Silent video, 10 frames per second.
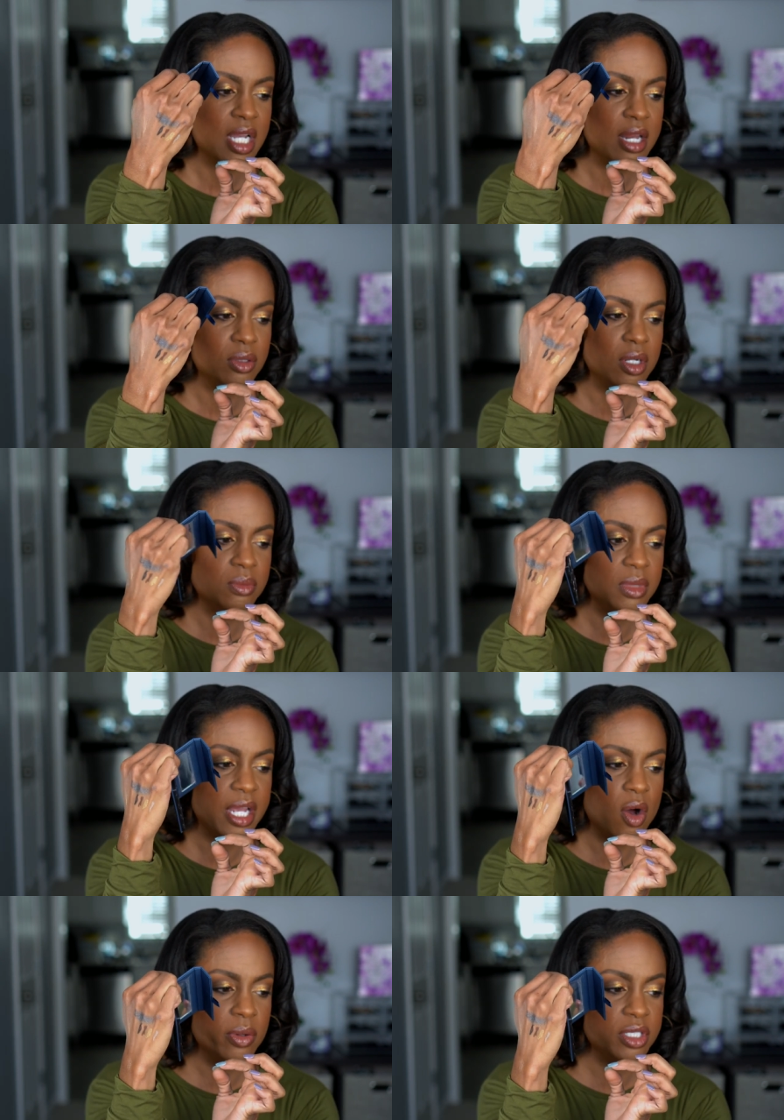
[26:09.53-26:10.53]
I don't know,
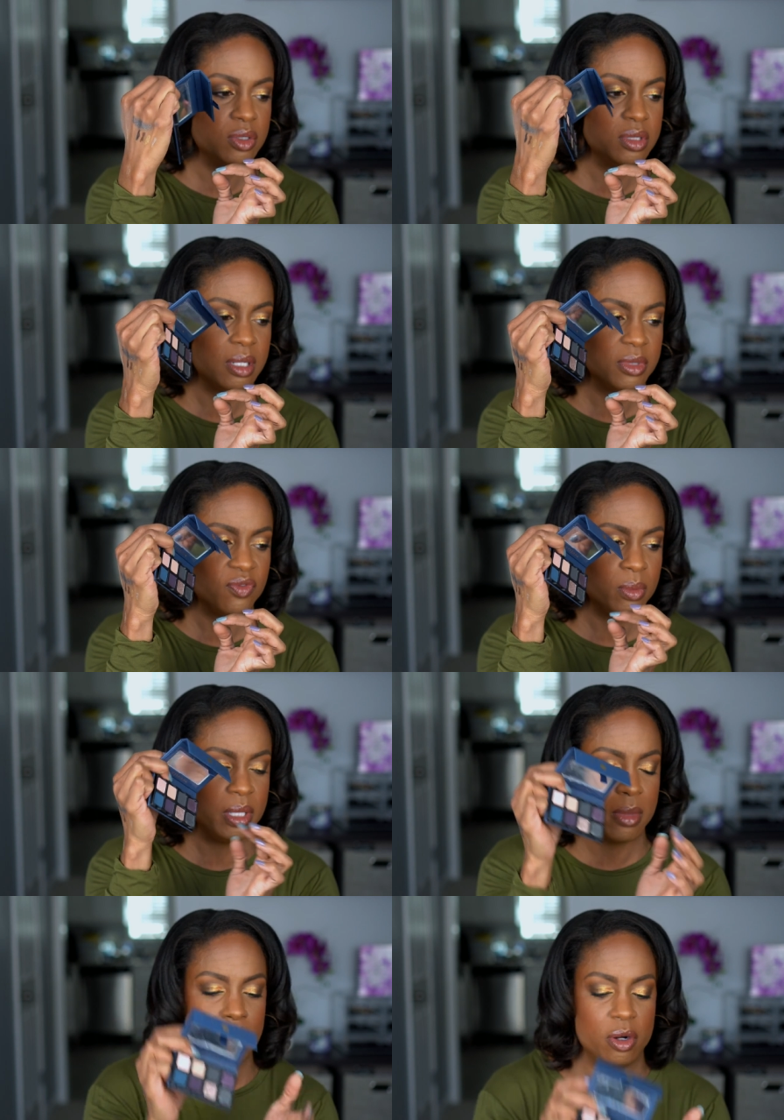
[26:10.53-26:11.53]
they always do something for
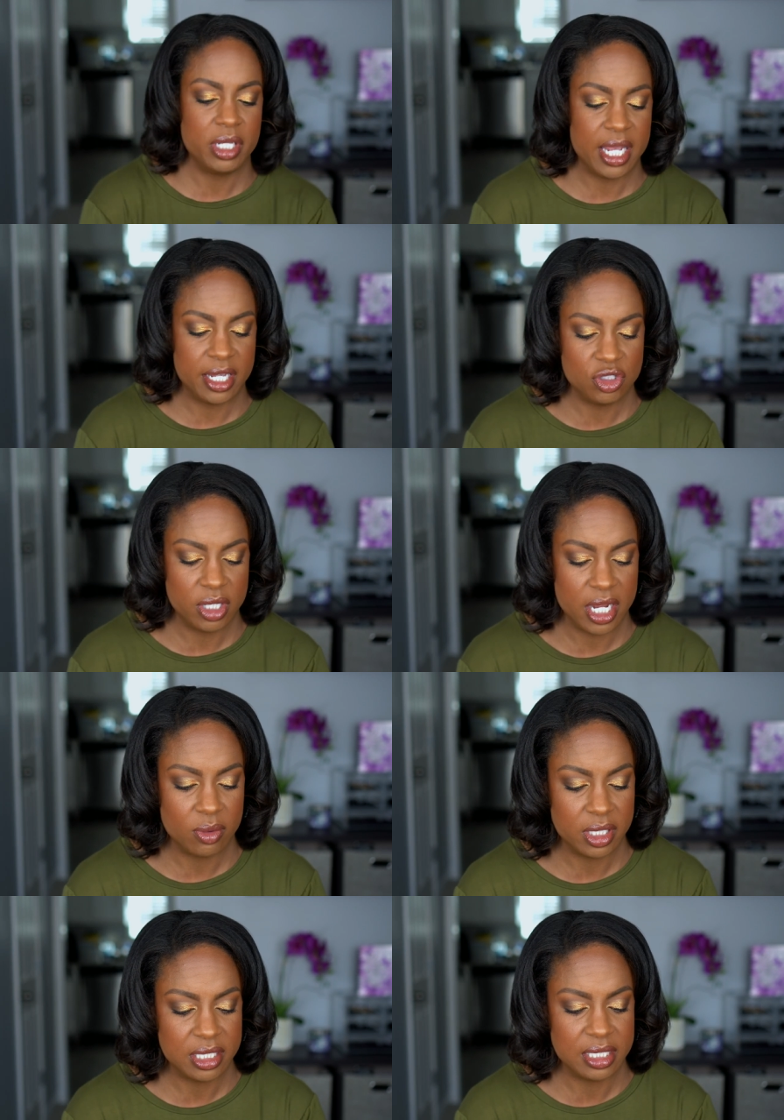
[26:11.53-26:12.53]
me. My bony hands, you
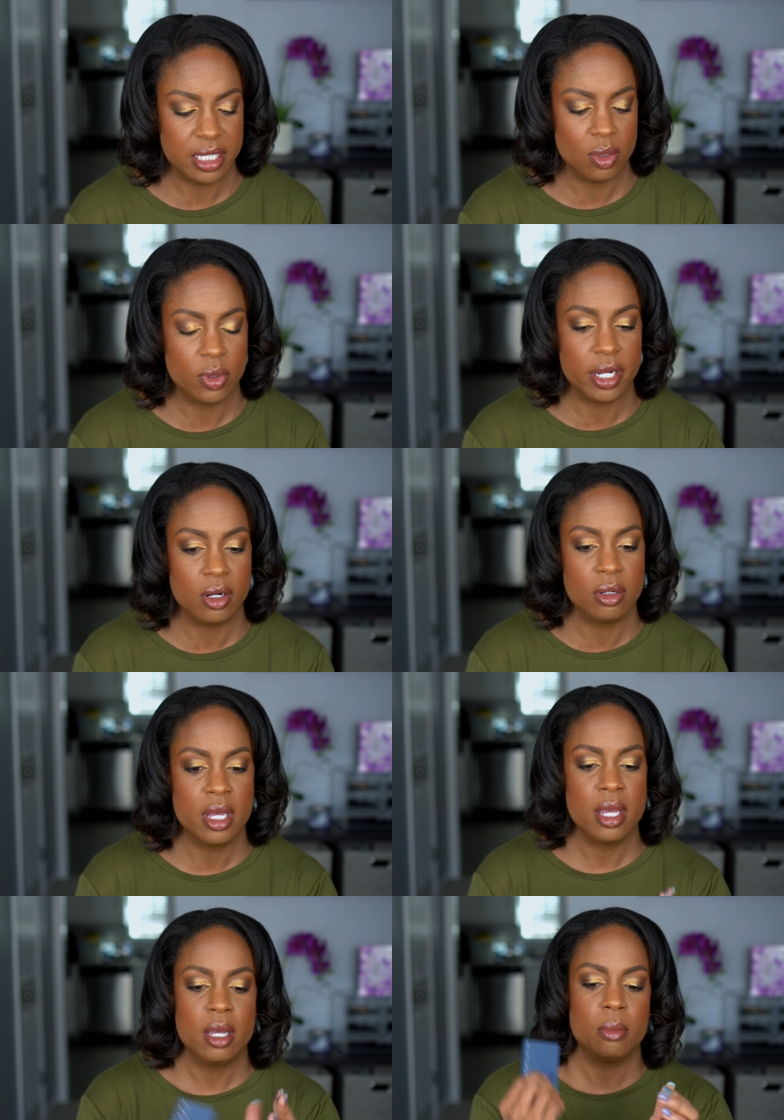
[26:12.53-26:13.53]
can't really see it well.
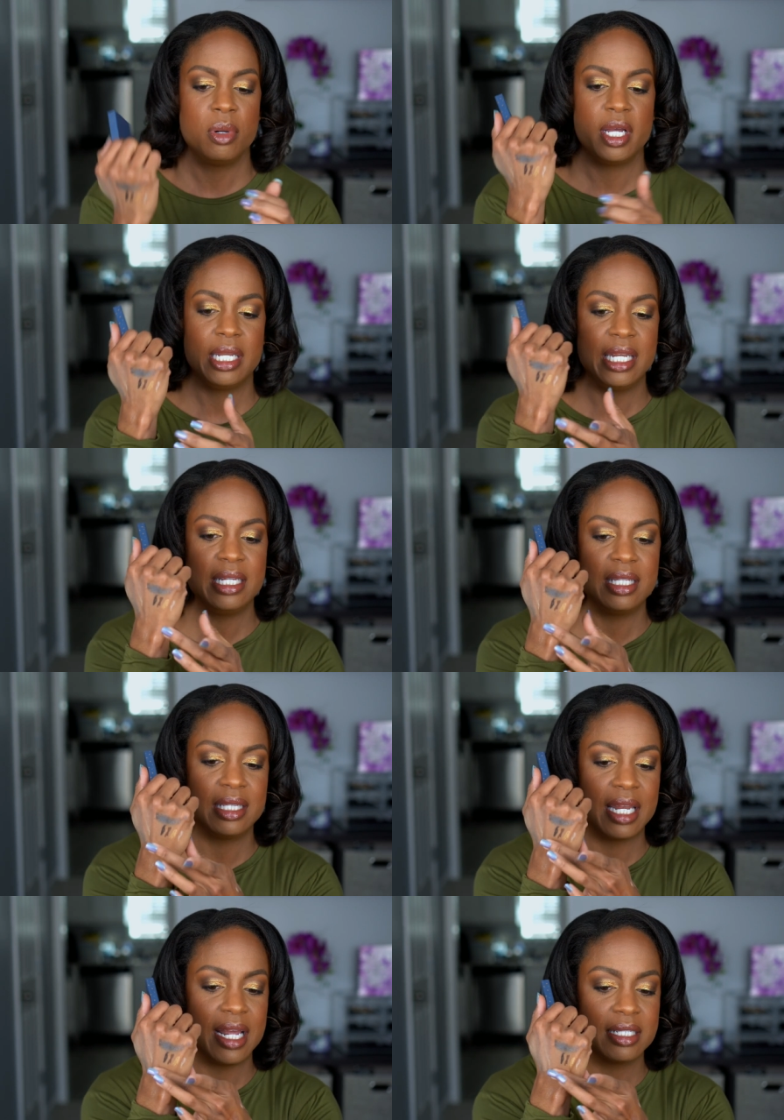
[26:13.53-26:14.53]
But
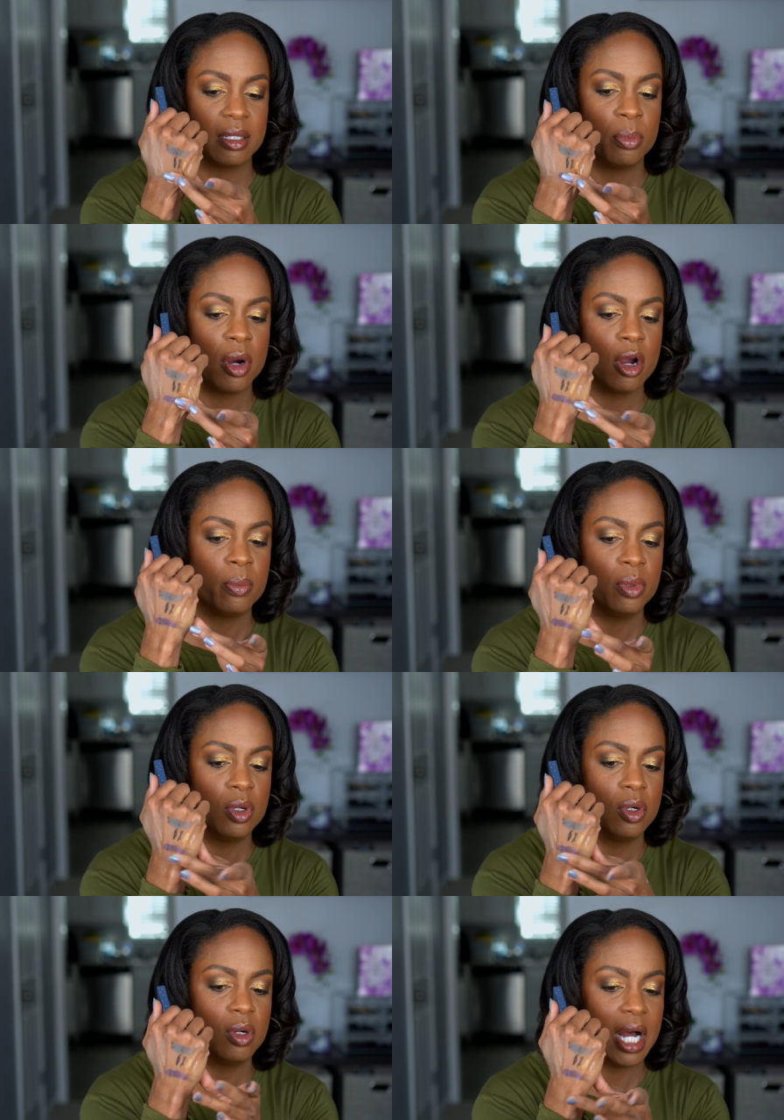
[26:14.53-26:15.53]
anything that has a
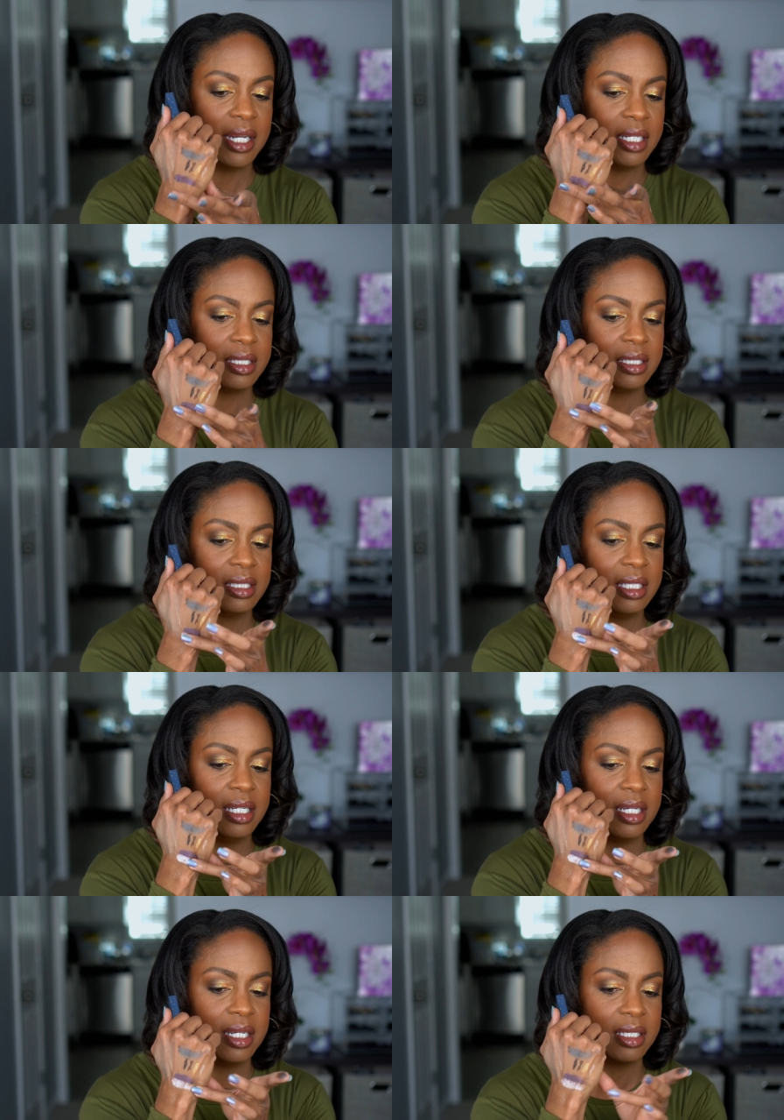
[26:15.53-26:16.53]
purple, I need to
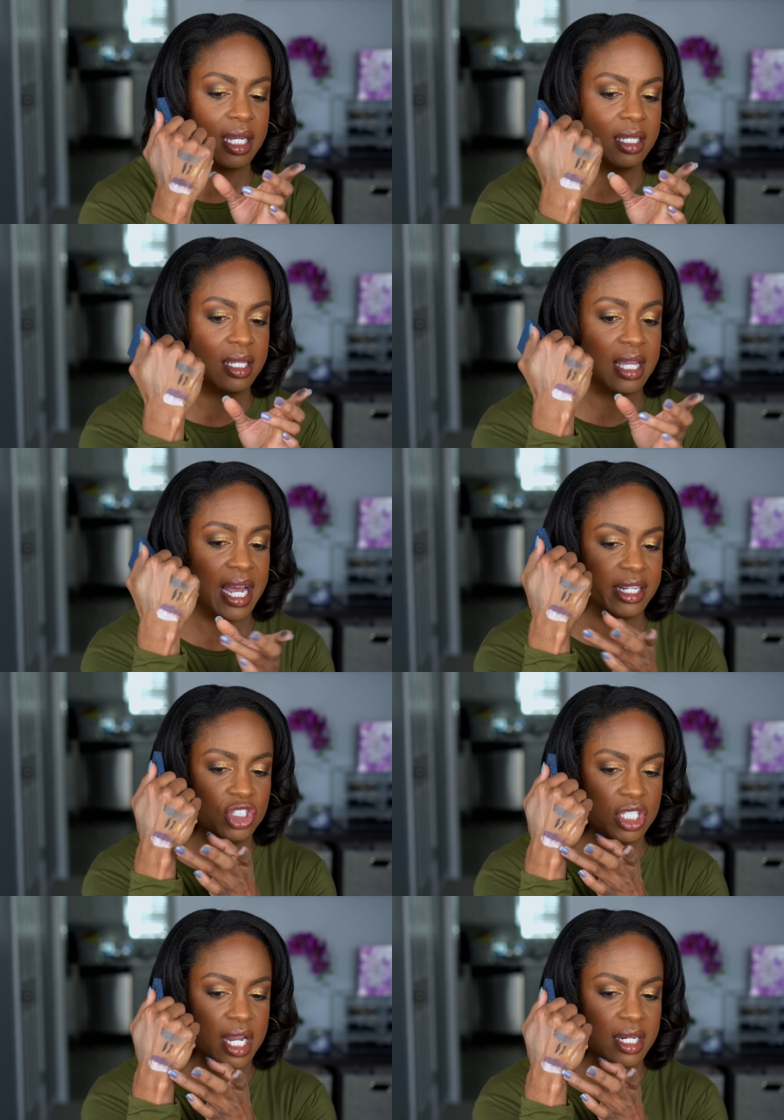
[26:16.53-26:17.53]
see it. And then that
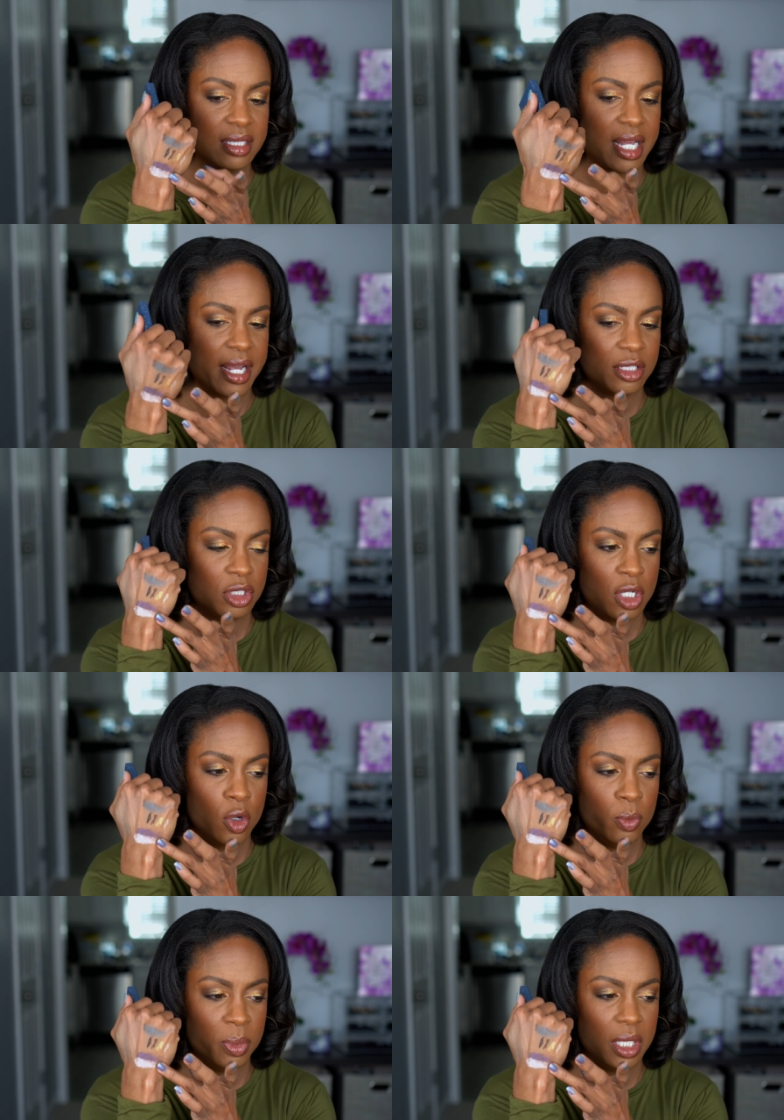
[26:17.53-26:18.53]
shade is like a
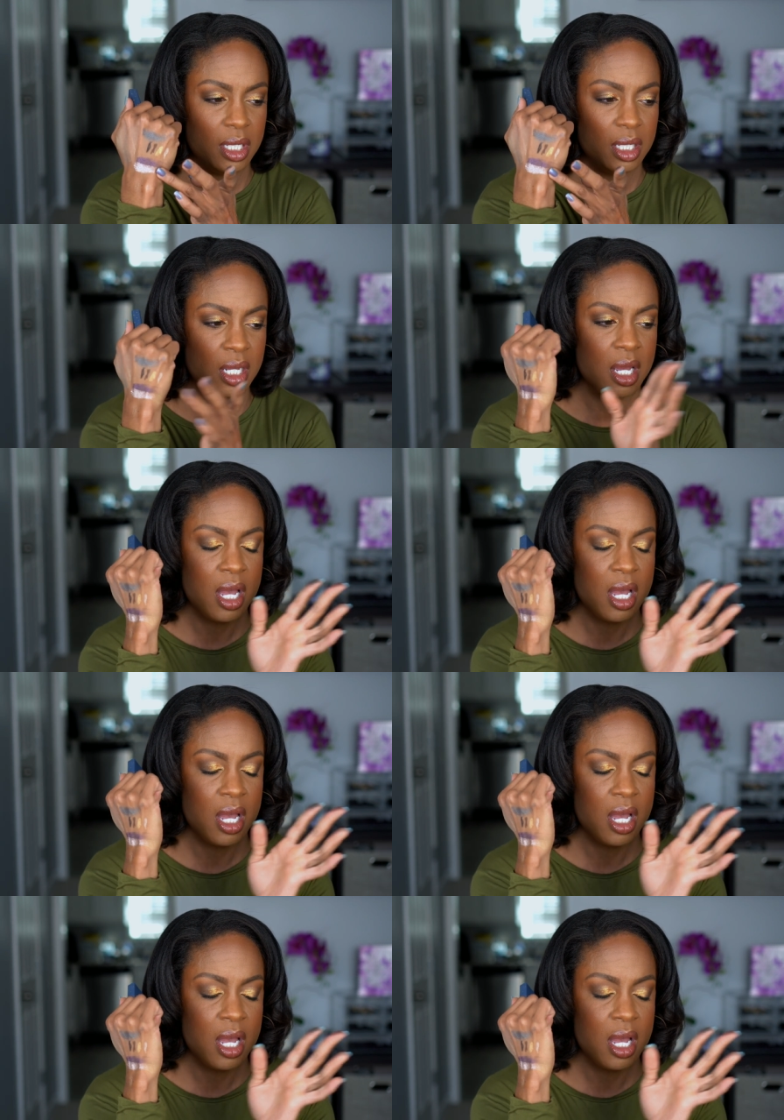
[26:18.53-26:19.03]
taupey.